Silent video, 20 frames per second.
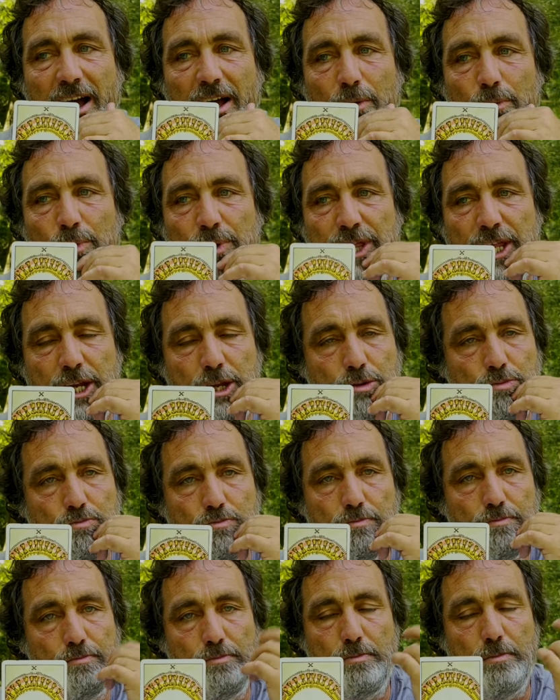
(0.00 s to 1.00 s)
within,
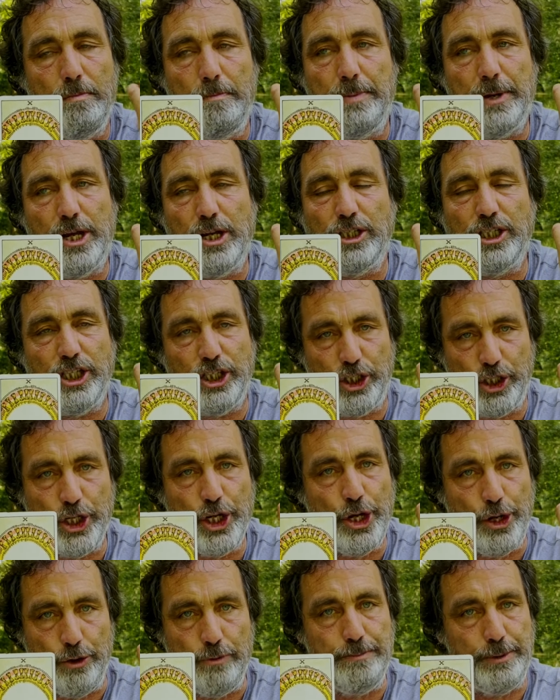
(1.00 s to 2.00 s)
because it's you,